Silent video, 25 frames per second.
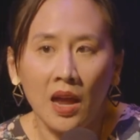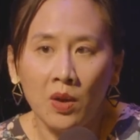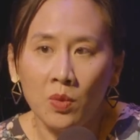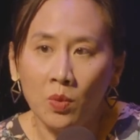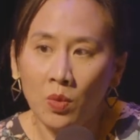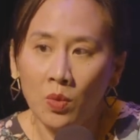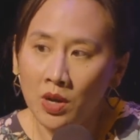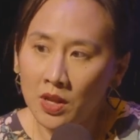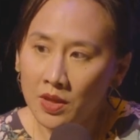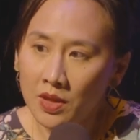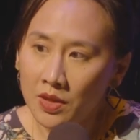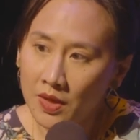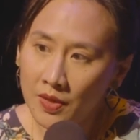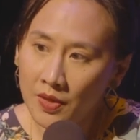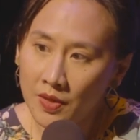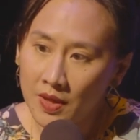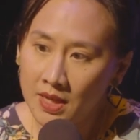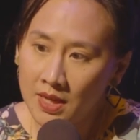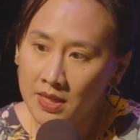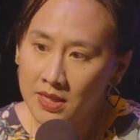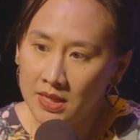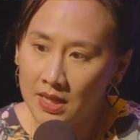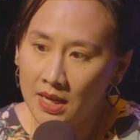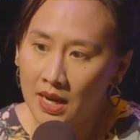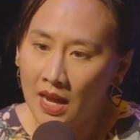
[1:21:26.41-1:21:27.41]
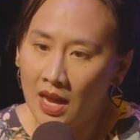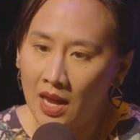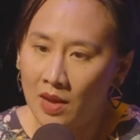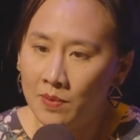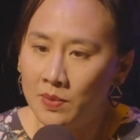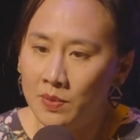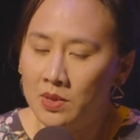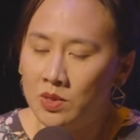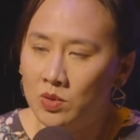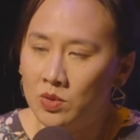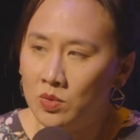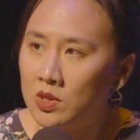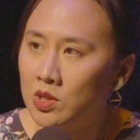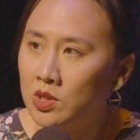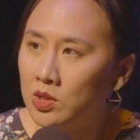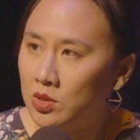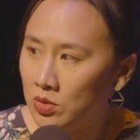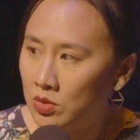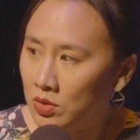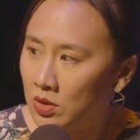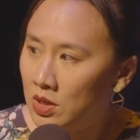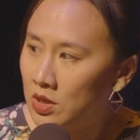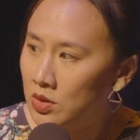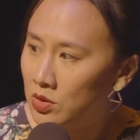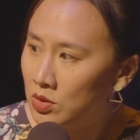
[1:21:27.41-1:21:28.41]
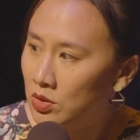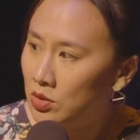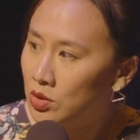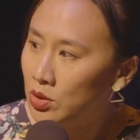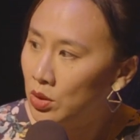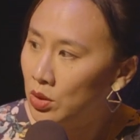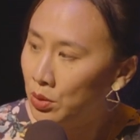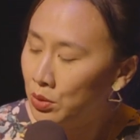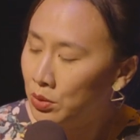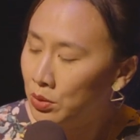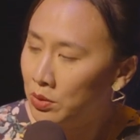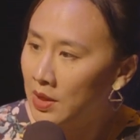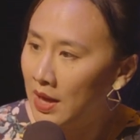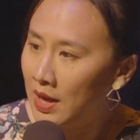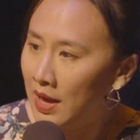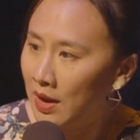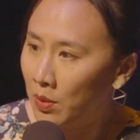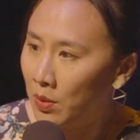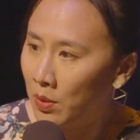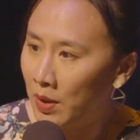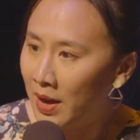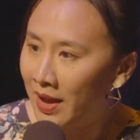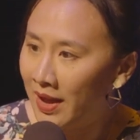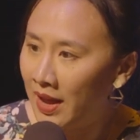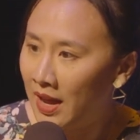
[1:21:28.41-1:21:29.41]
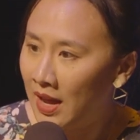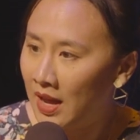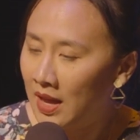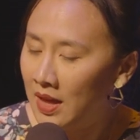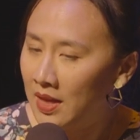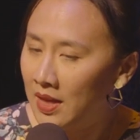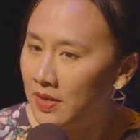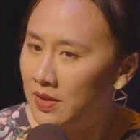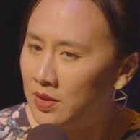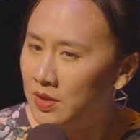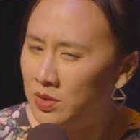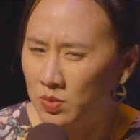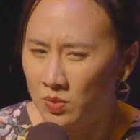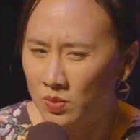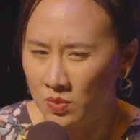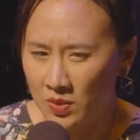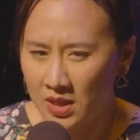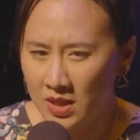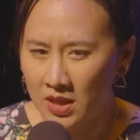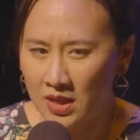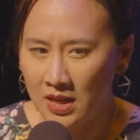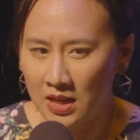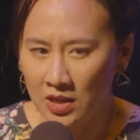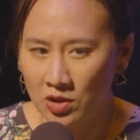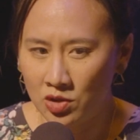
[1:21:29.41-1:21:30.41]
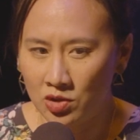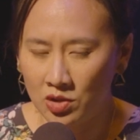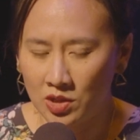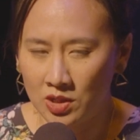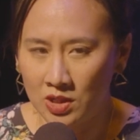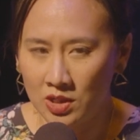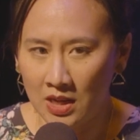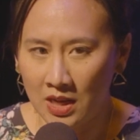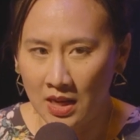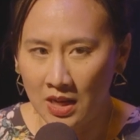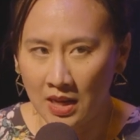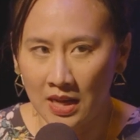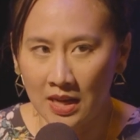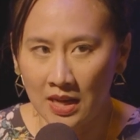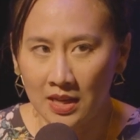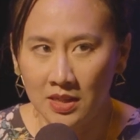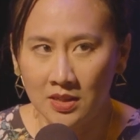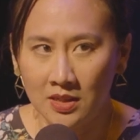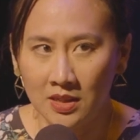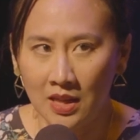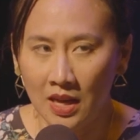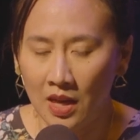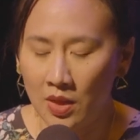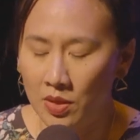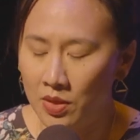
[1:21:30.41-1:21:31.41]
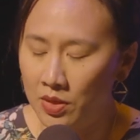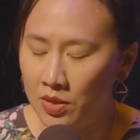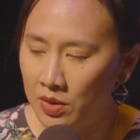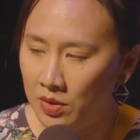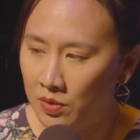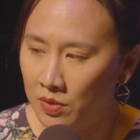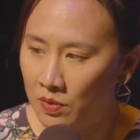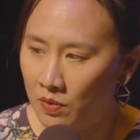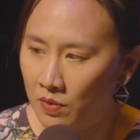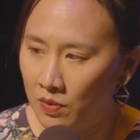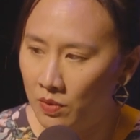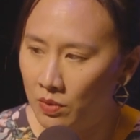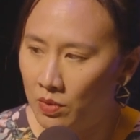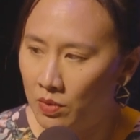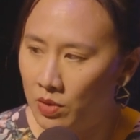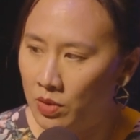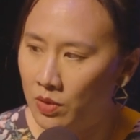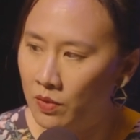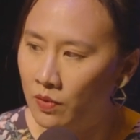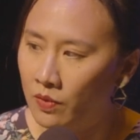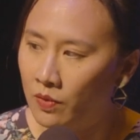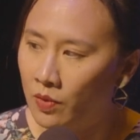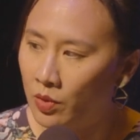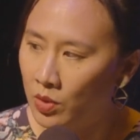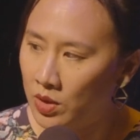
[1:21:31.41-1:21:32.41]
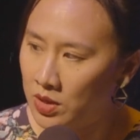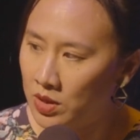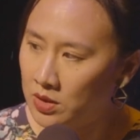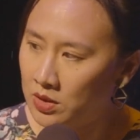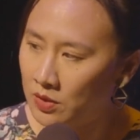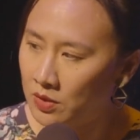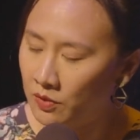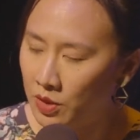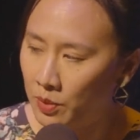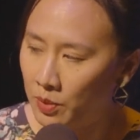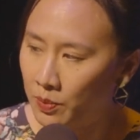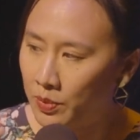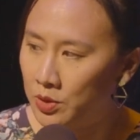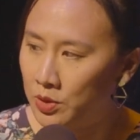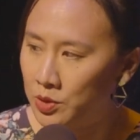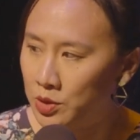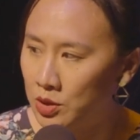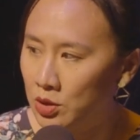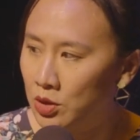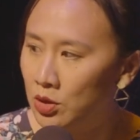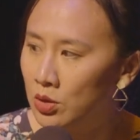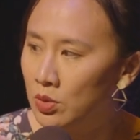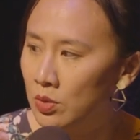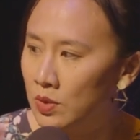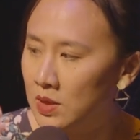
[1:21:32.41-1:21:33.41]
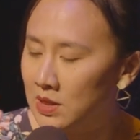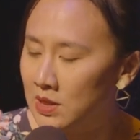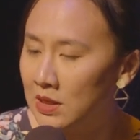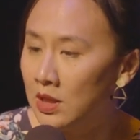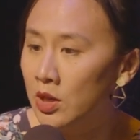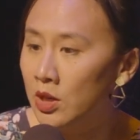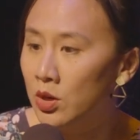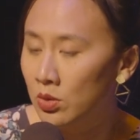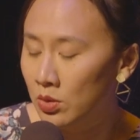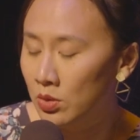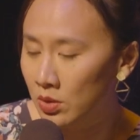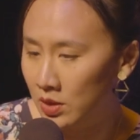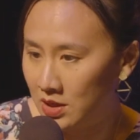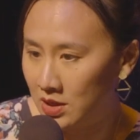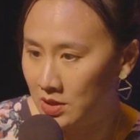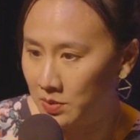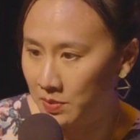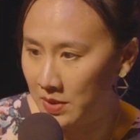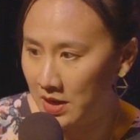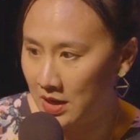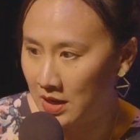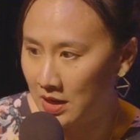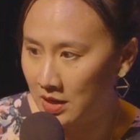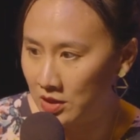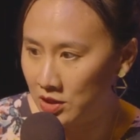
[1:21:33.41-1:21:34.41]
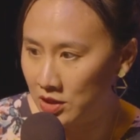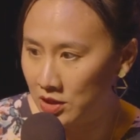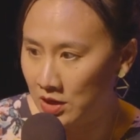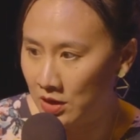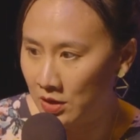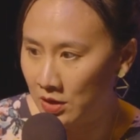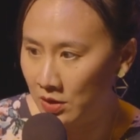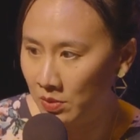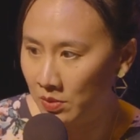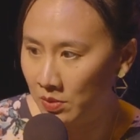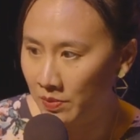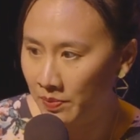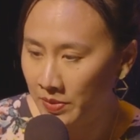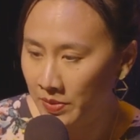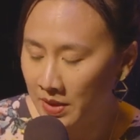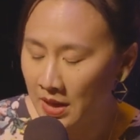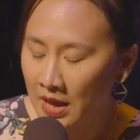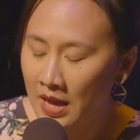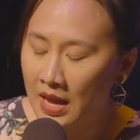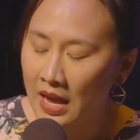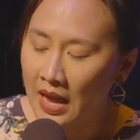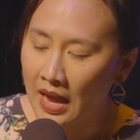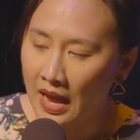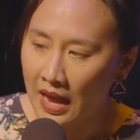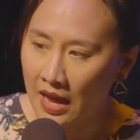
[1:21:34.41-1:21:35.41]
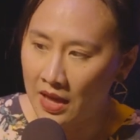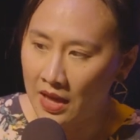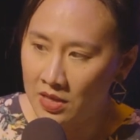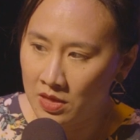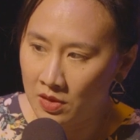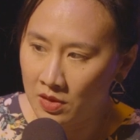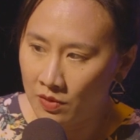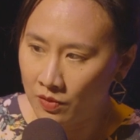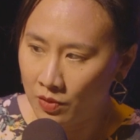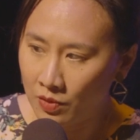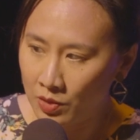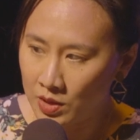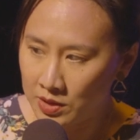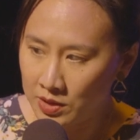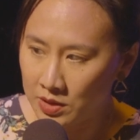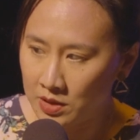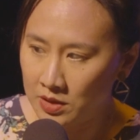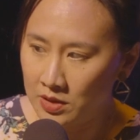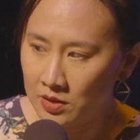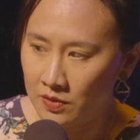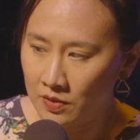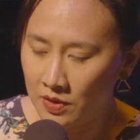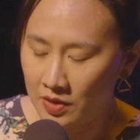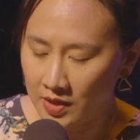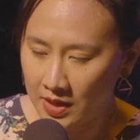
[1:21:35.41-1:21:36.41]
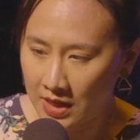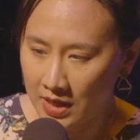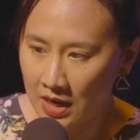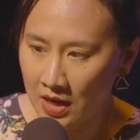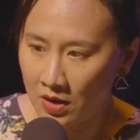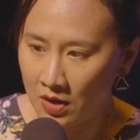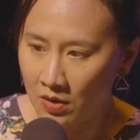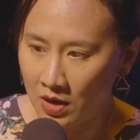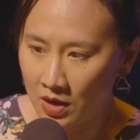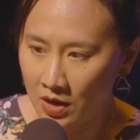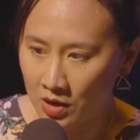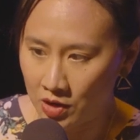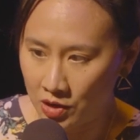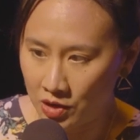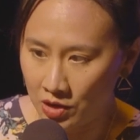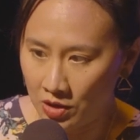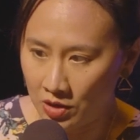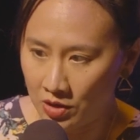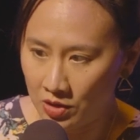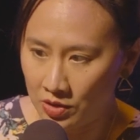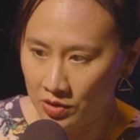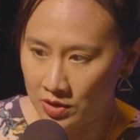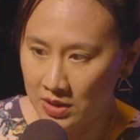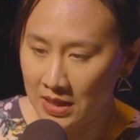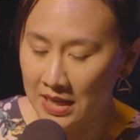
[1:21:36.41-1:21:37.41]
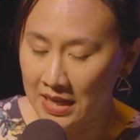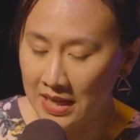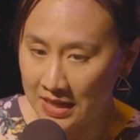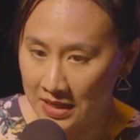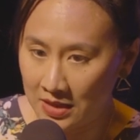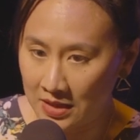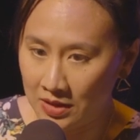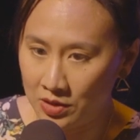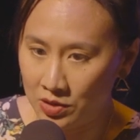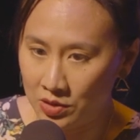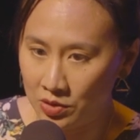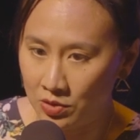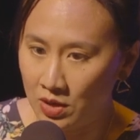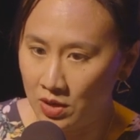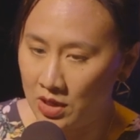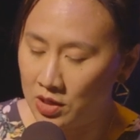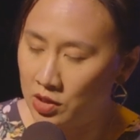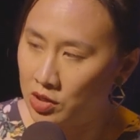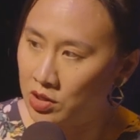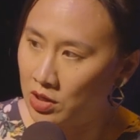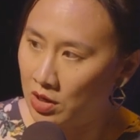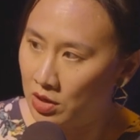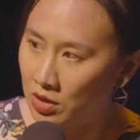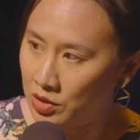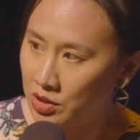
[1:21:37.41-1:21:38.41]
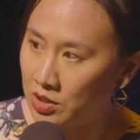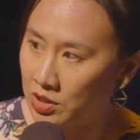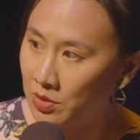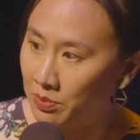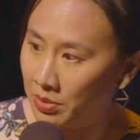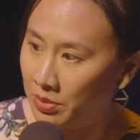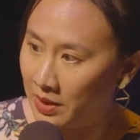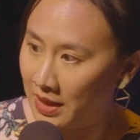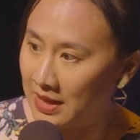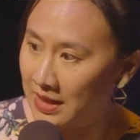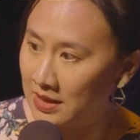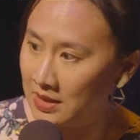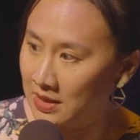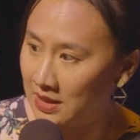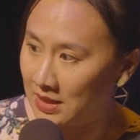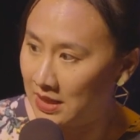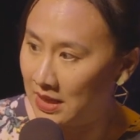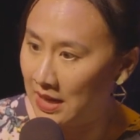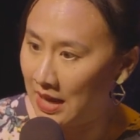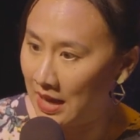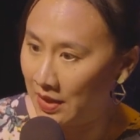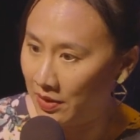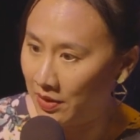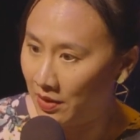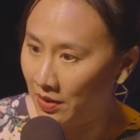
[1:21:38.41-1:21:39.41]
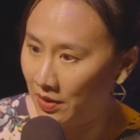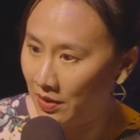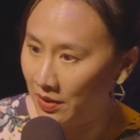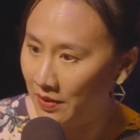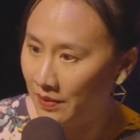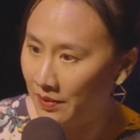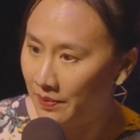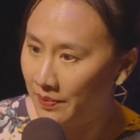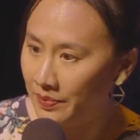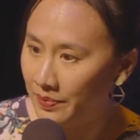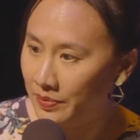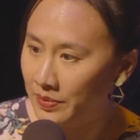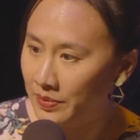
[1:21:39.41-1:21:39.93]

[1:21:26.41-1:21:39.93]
And one of the things that happens when stories are told that way that's really interesting is that the voice of the person who is literally speaking to you and the voices of the characters in the story start to blend together.